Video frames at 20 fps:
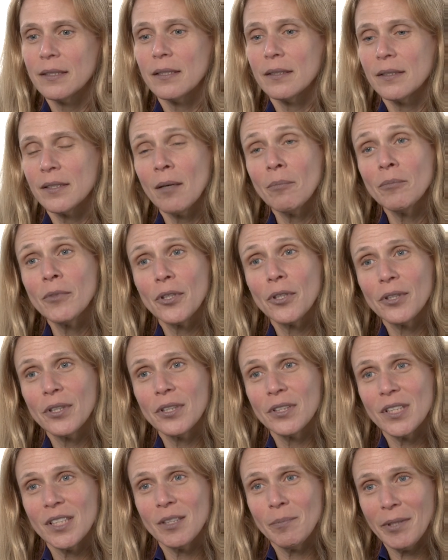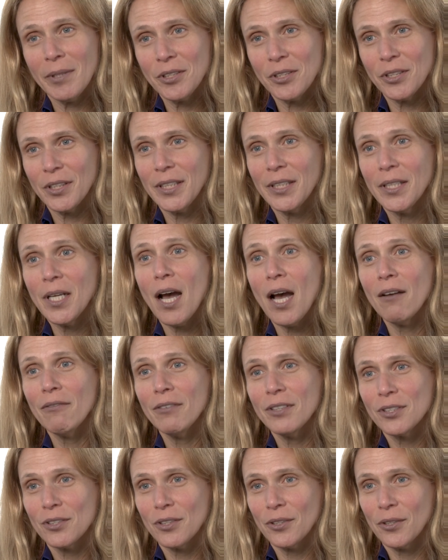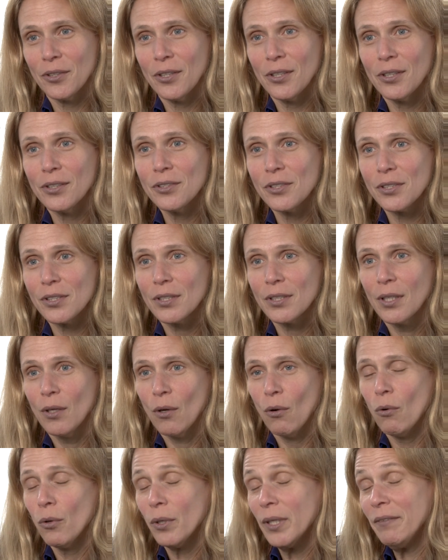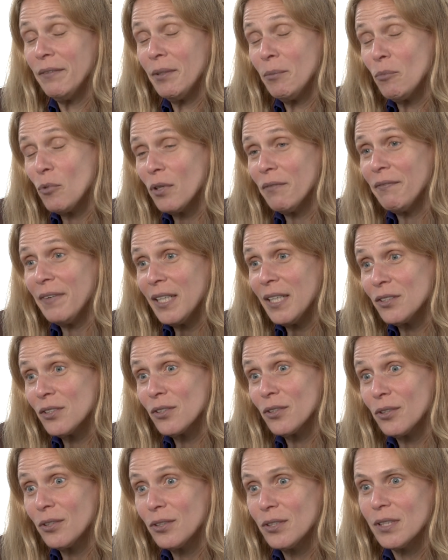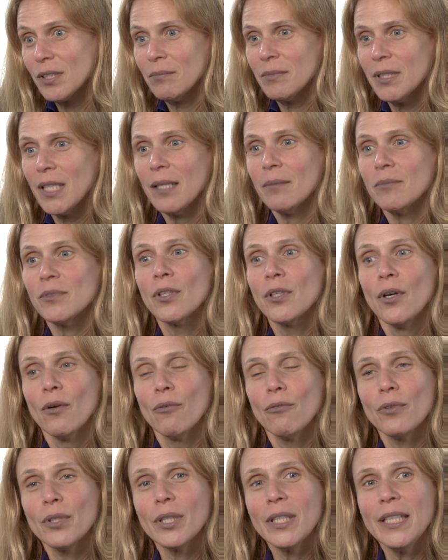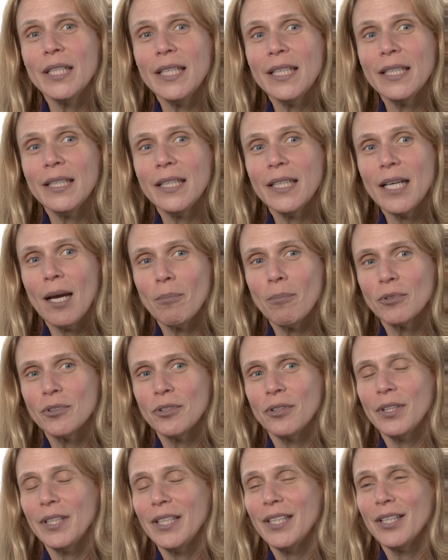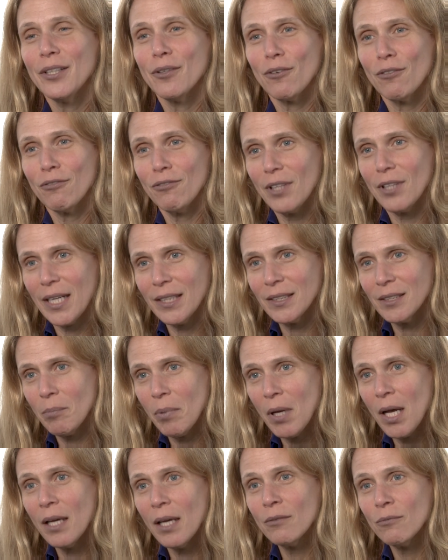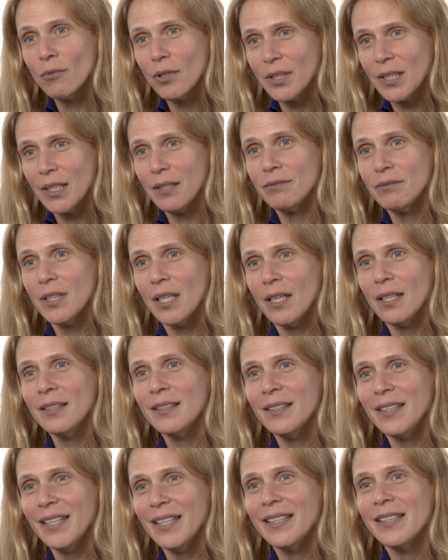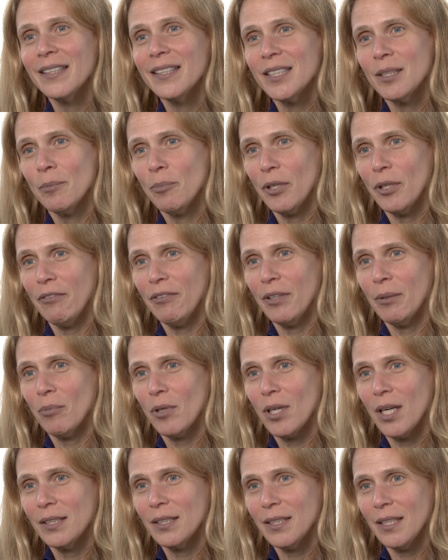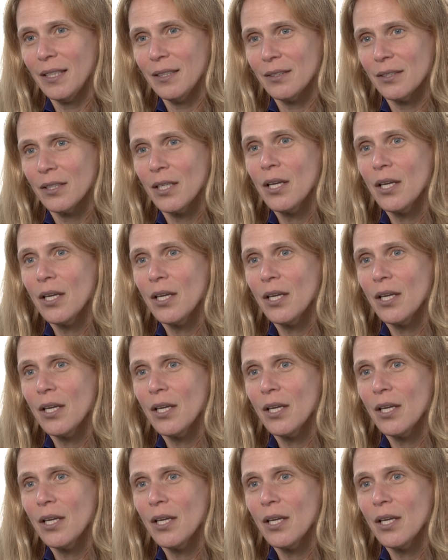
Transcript: Some learners, especially novice learners, or even more advanced learners sometimes really need the opportunity to reflect upon what they've done in the debriefing process.